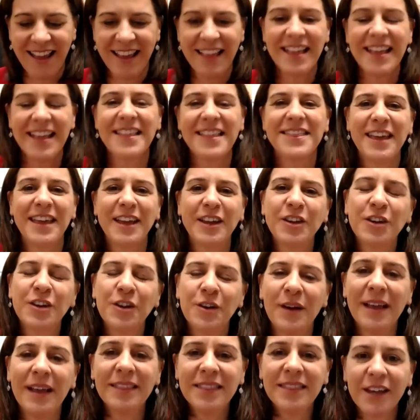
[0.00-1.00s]
Thank you,
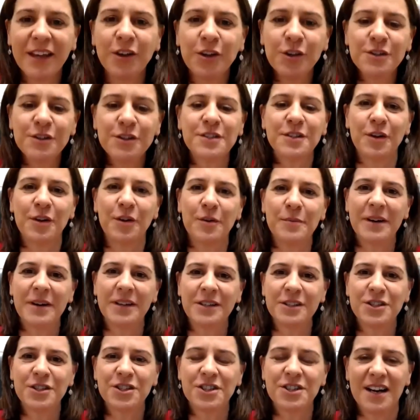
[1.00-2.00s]
and thank you so
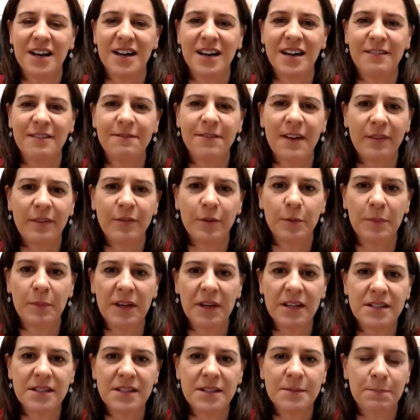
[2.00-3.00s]
much for having
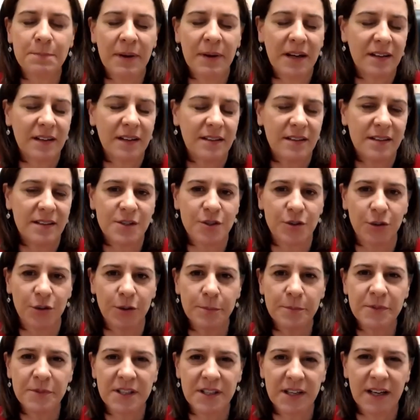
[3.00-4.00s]
me as part of this
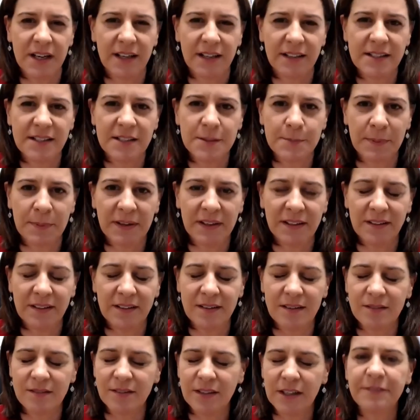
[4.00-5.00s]
group tonight. It's been
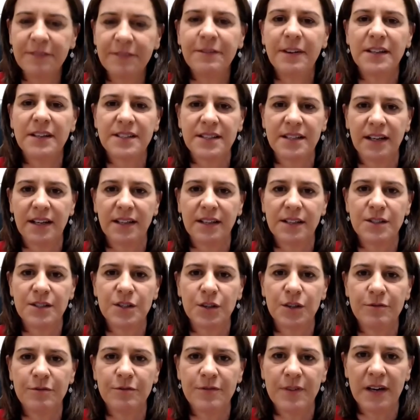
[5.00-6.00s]
really fascinating
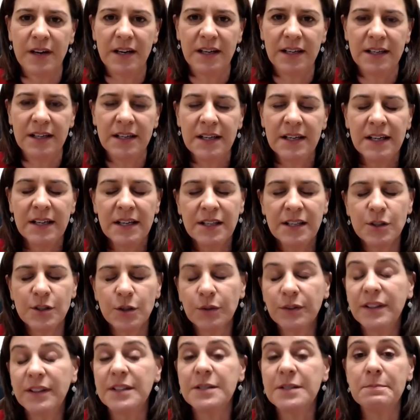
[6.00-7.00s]
so far. So
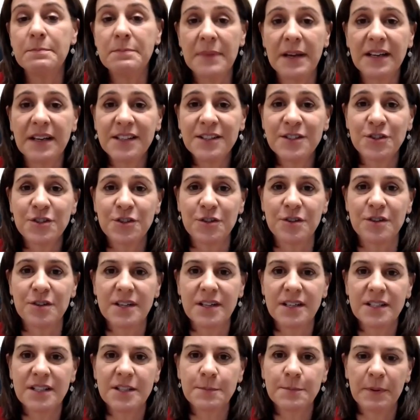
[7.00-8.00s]
look, there's many
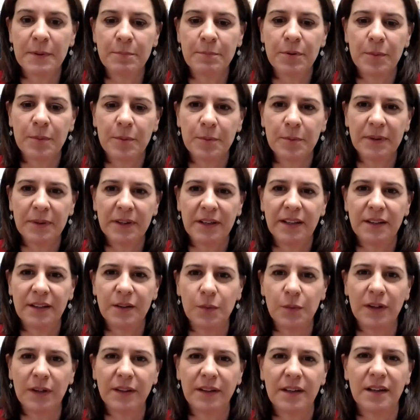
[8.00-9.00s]
stories, but probably the
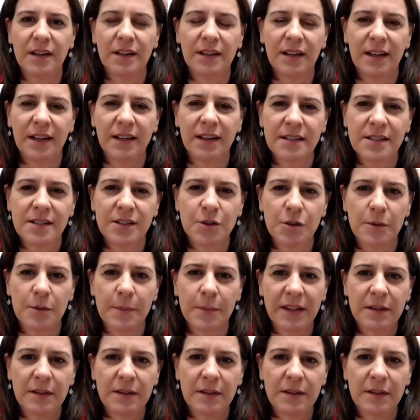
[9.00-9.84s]
one that I'd like to talk about the